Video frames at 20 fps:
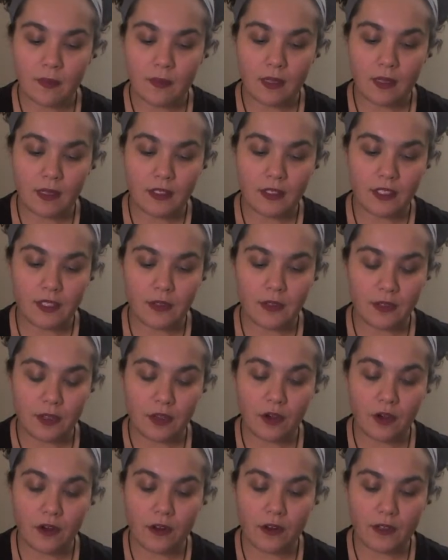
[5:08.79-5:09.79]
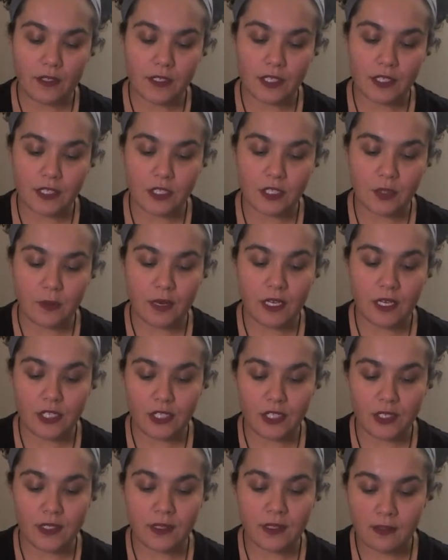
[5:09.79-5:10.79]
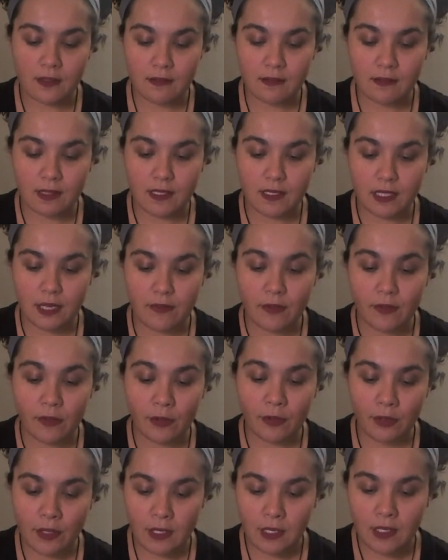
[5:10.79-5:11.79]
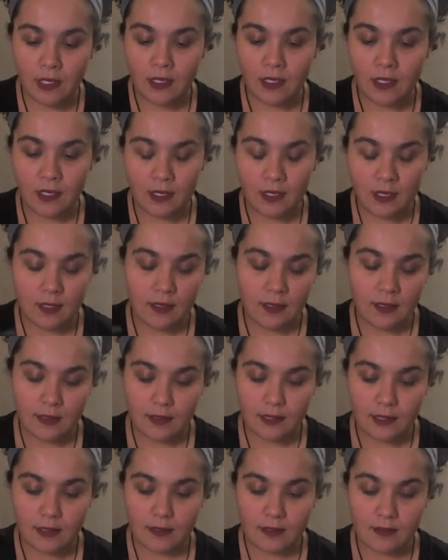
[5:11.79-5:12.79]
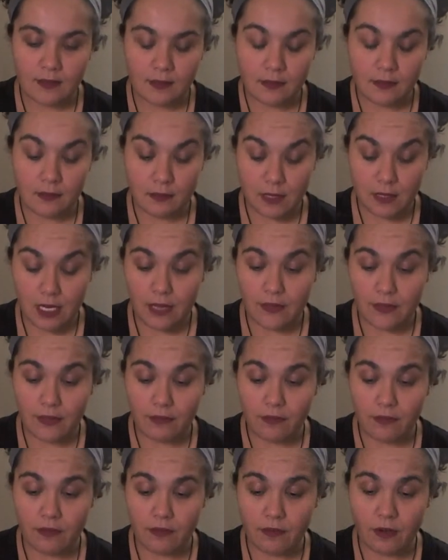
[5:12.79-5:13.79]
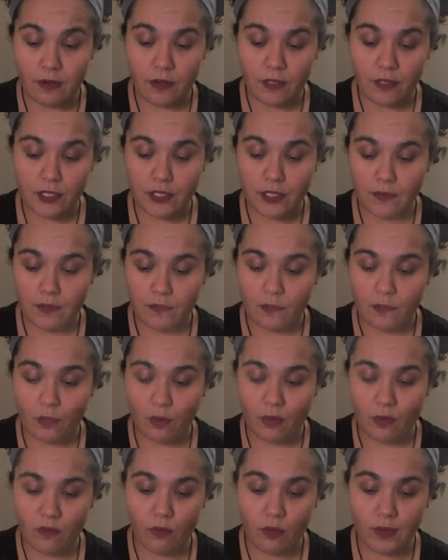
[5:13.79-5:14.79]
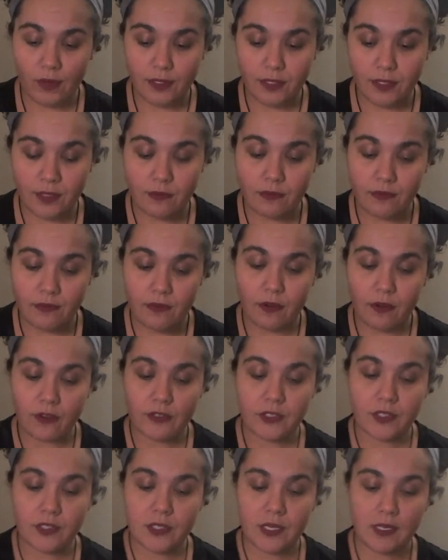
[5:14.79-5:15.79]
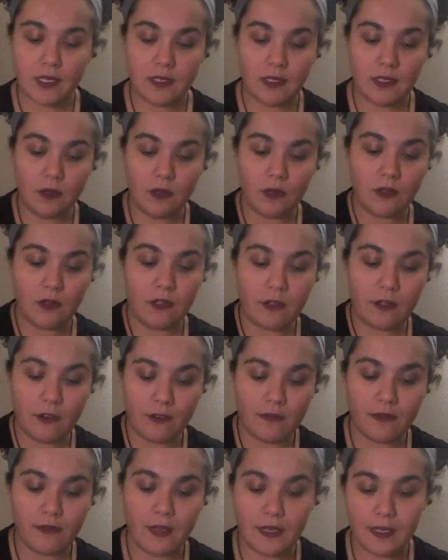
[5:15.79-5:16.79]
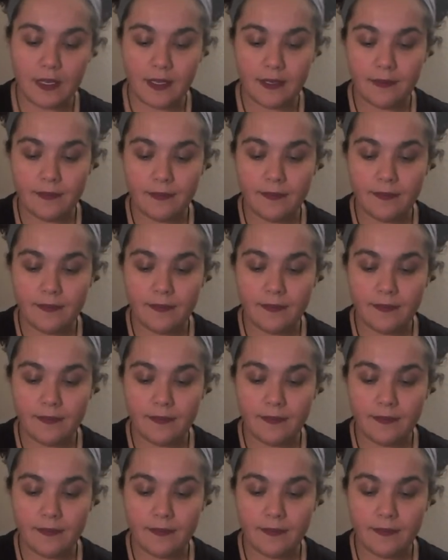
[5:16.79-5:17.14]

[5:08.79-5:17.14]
And to the current situation, the Devil, the Death in reverse, Four of Wands in reverse. Can you clarify?